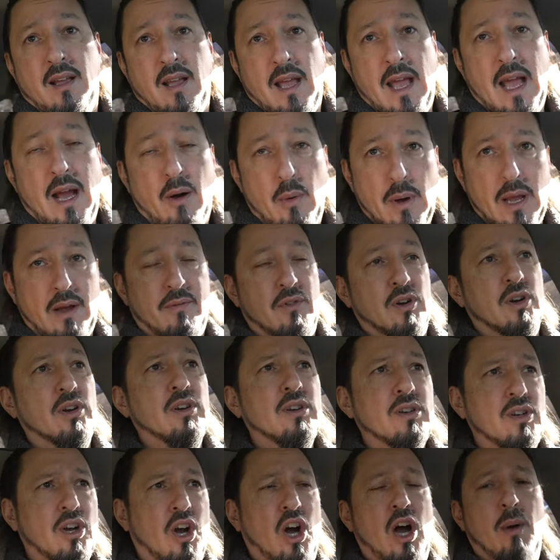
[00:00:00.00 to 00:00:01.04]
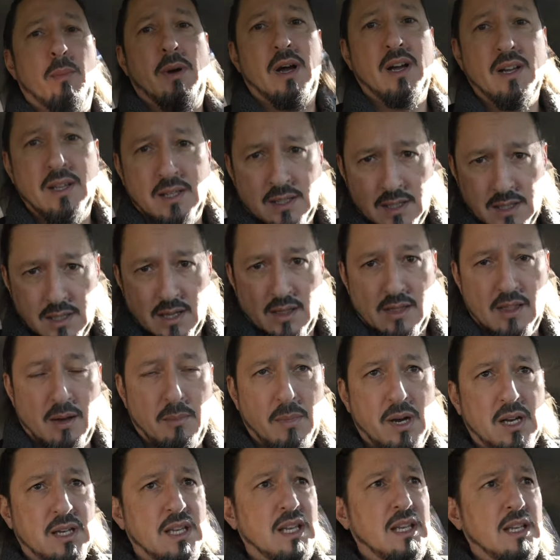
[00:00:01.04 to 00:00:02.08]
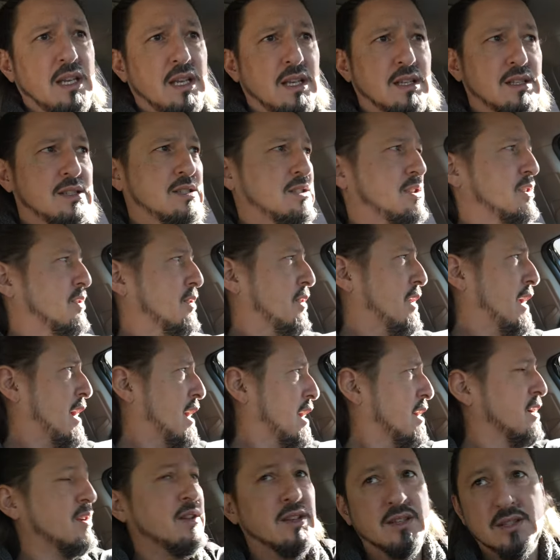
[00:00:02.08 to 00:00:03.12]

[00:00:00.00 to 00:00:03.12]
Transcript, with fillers: However, comma, the monkey is still there.